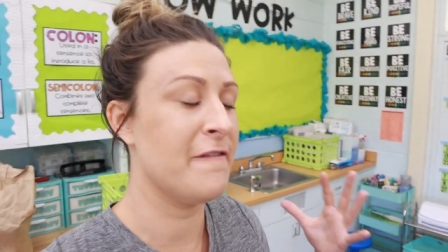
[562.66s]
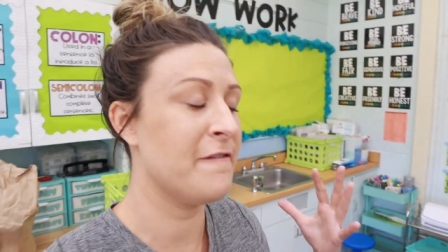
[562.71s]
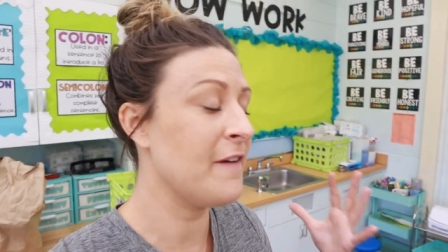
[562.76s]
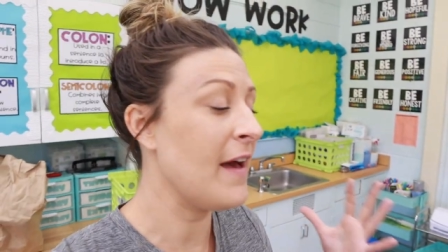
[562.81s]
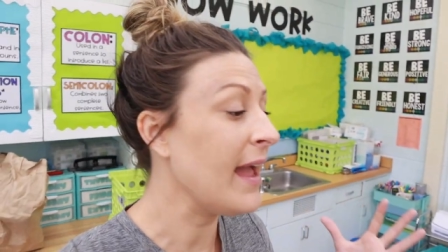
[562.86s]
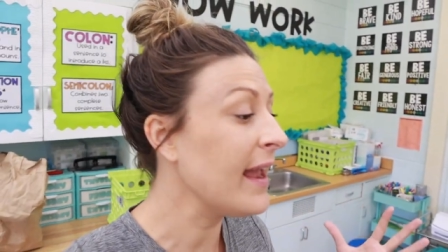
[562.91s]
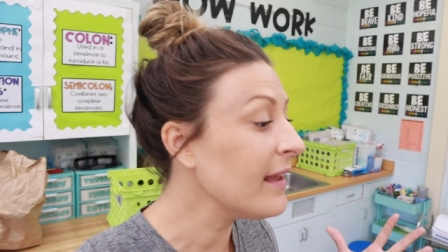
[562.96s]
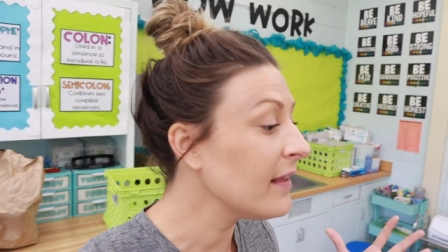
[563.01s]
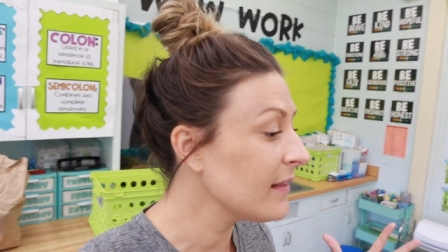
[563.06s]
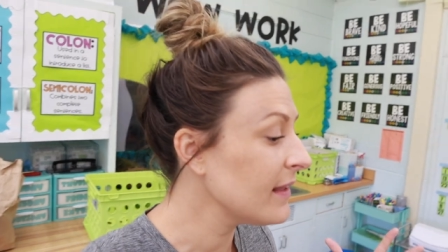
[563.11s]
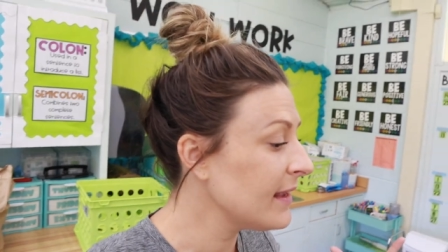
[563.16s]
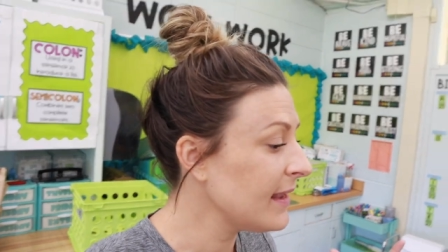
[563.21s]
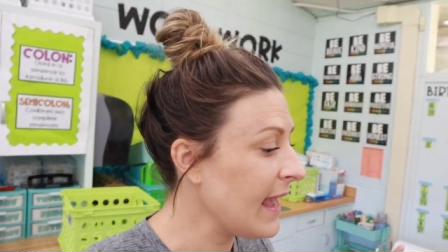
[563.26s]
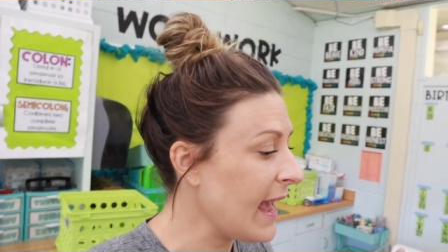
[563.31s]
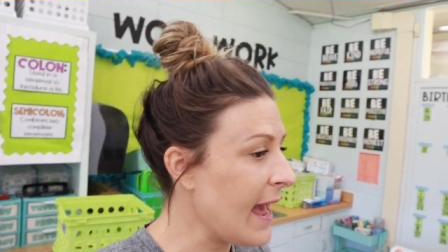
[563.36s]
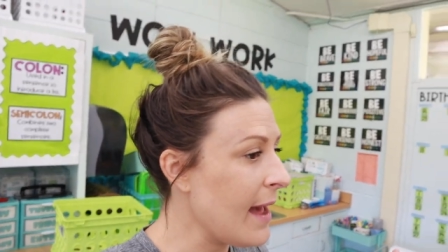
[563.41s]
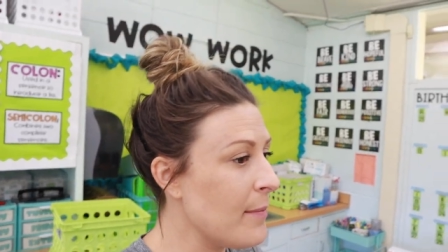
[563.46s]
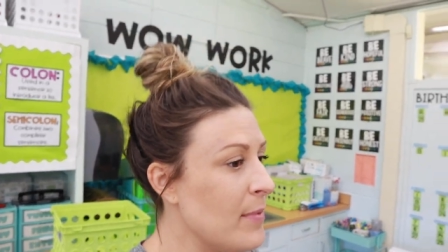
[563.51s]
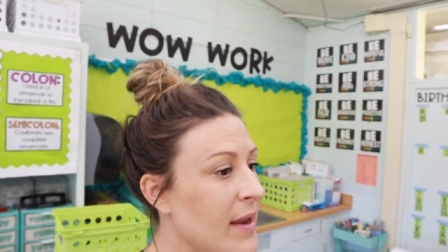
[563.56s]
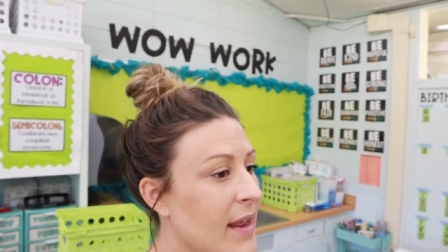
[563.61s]
filing
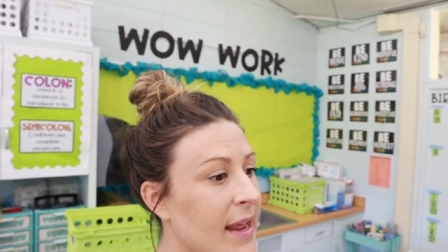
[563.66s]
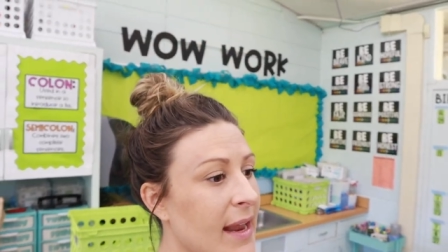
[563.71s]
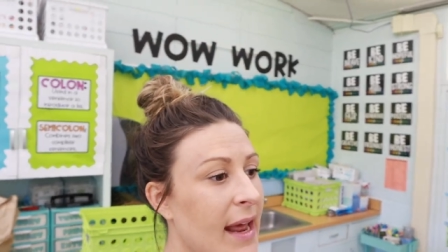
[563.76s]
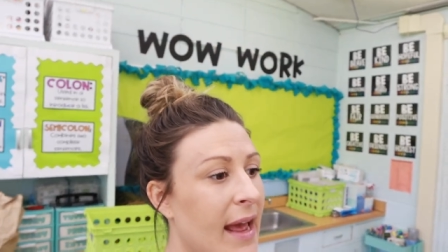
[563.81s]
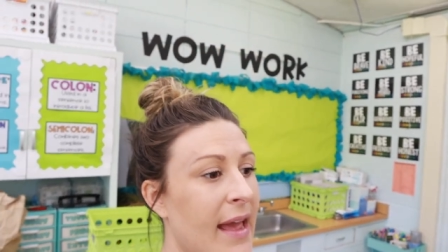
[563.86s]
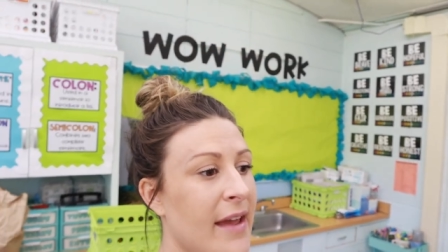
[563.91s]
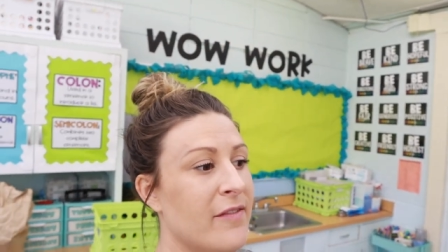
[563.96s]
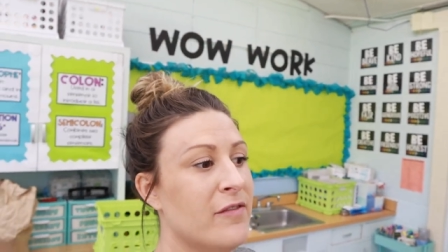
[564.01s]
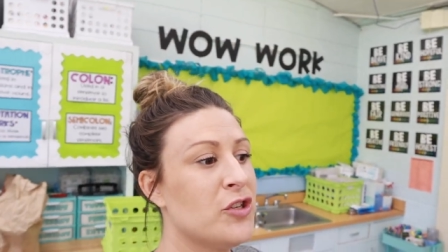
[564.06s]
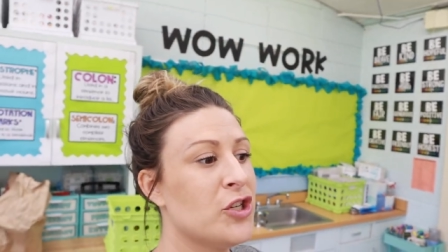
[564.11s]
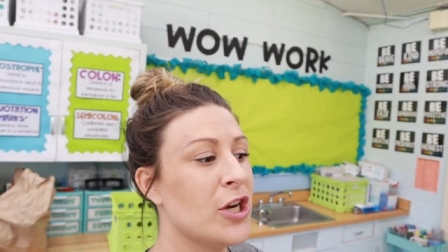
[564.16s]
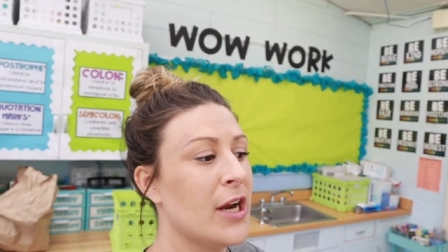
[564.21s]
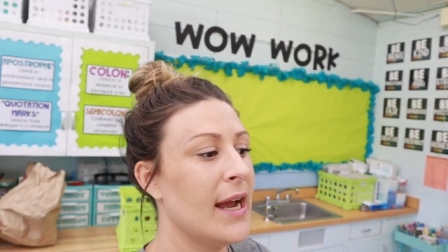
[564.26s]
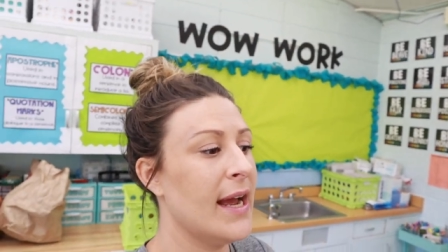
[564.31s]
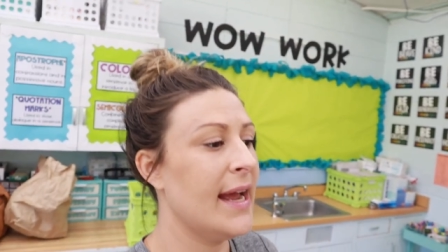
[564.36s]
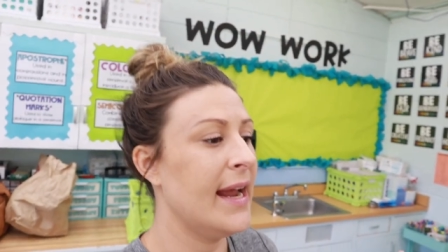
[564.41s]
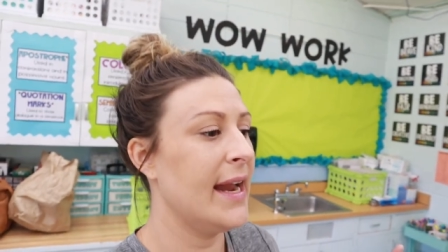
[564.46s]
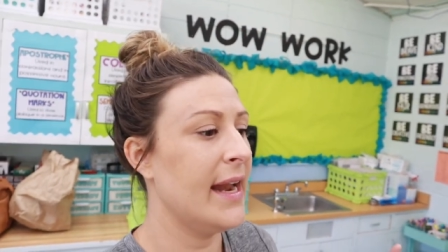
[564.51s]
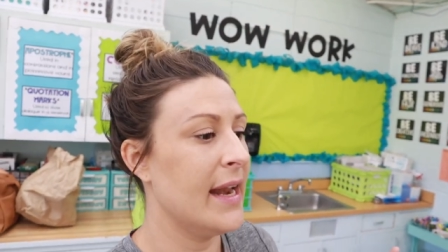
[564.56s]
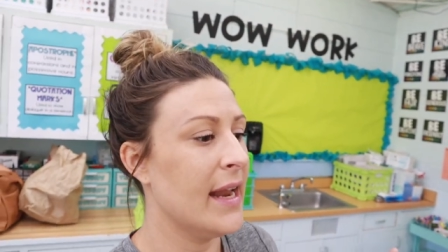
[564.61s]
cabinet. I've
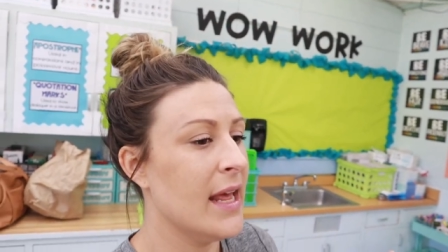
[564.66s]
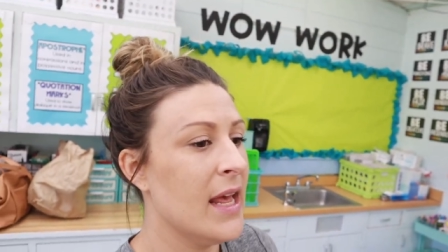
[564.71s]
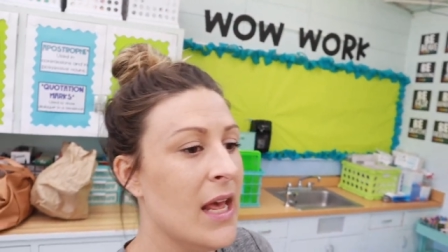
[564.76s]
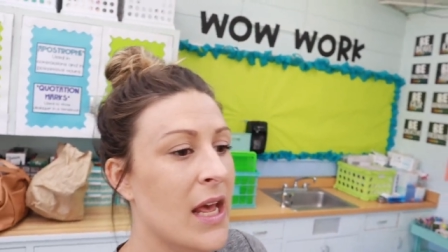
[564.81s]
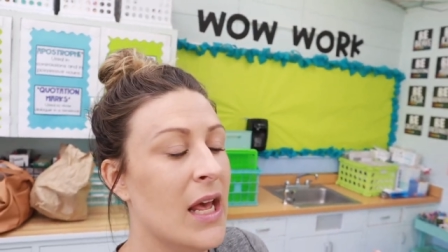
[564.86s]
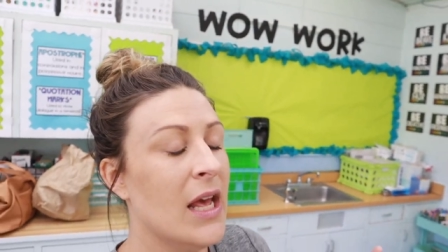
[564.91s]
tried